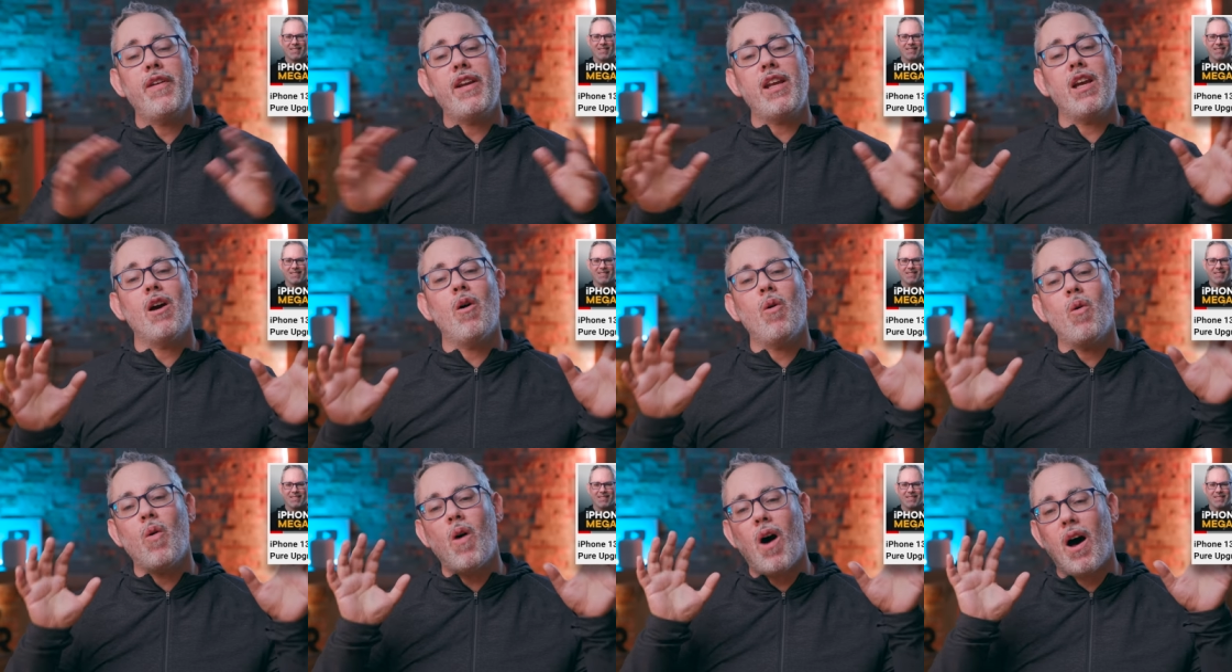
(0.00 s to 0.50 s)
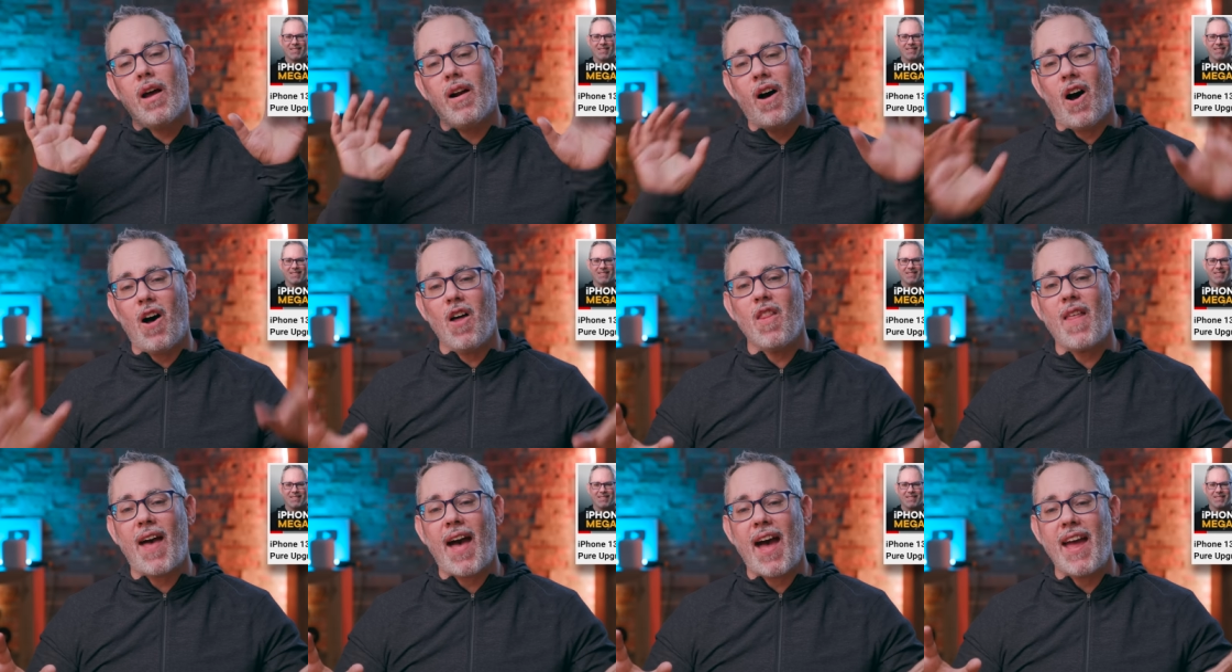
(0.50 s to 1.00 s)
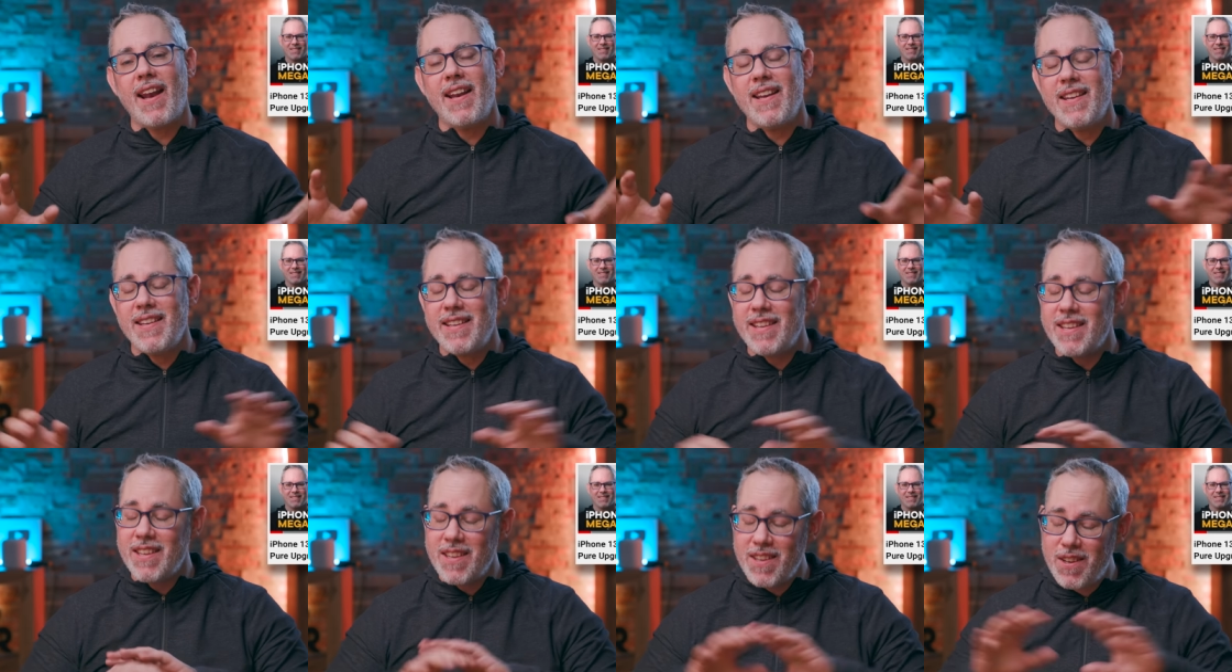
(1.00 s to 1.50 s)
video on all that
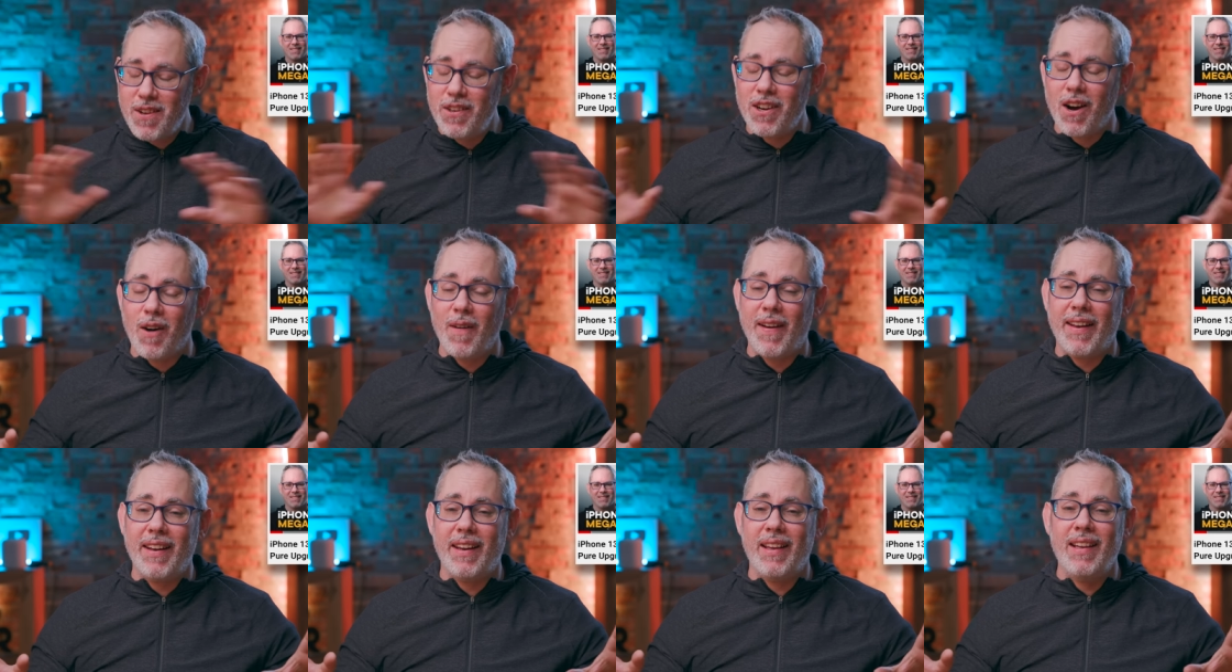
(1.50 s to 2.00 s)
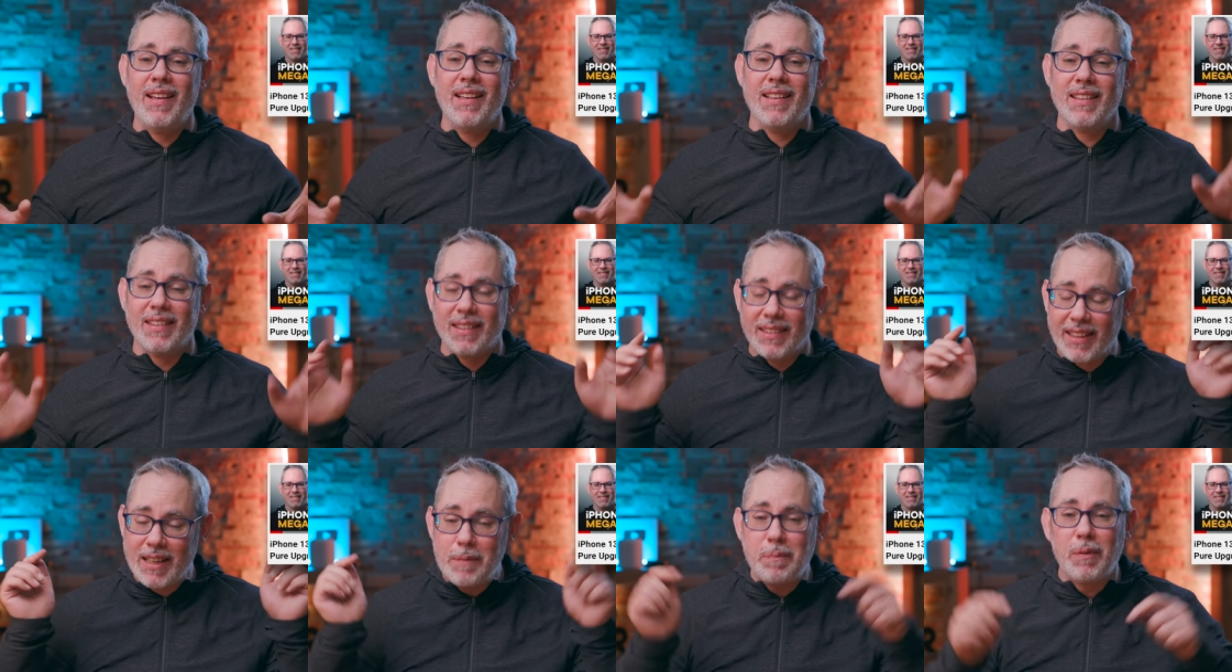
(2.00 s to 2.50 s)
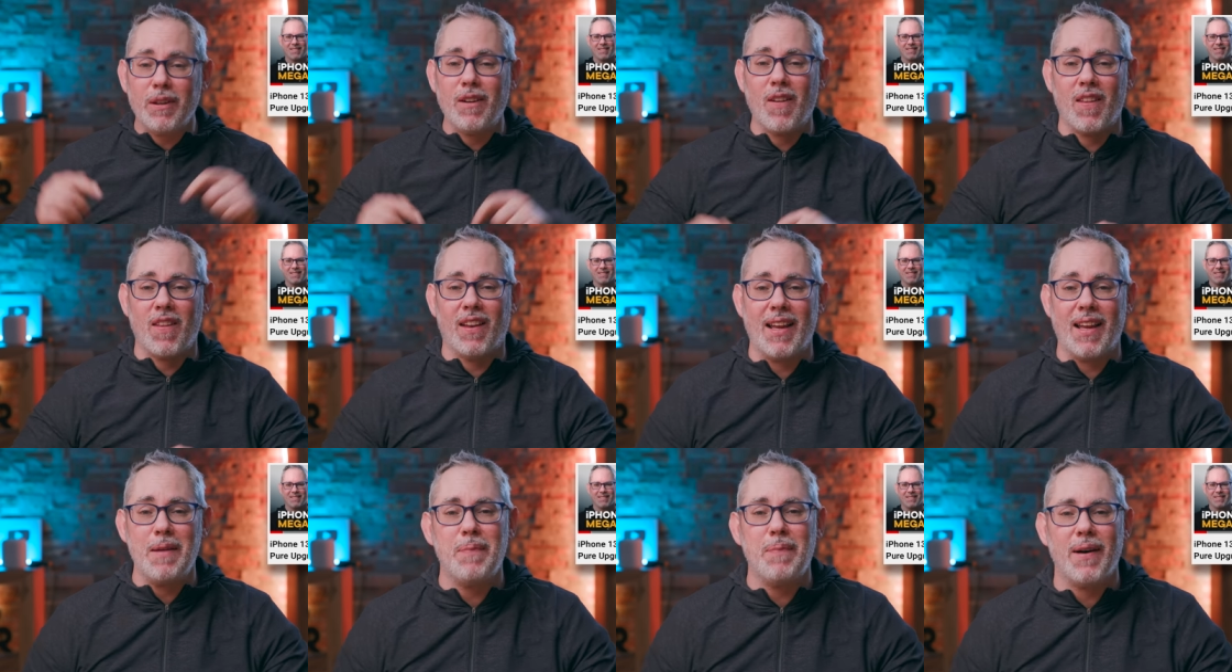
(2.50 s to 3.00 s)
you know it, link below
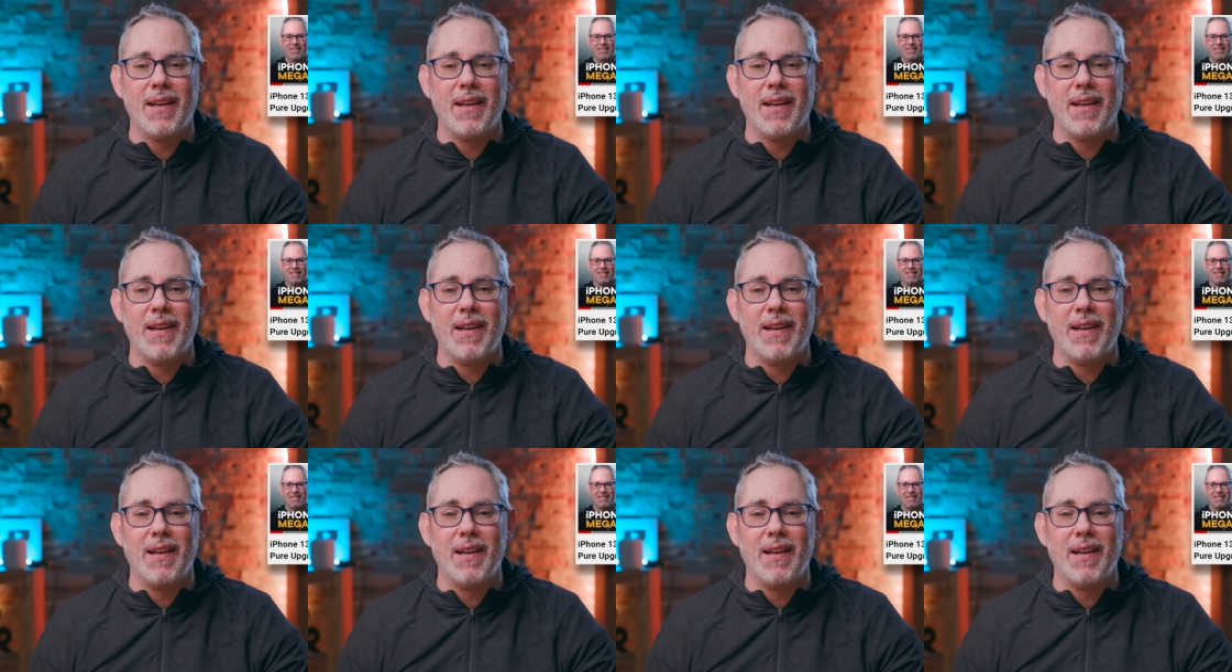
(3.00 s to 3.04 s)
the like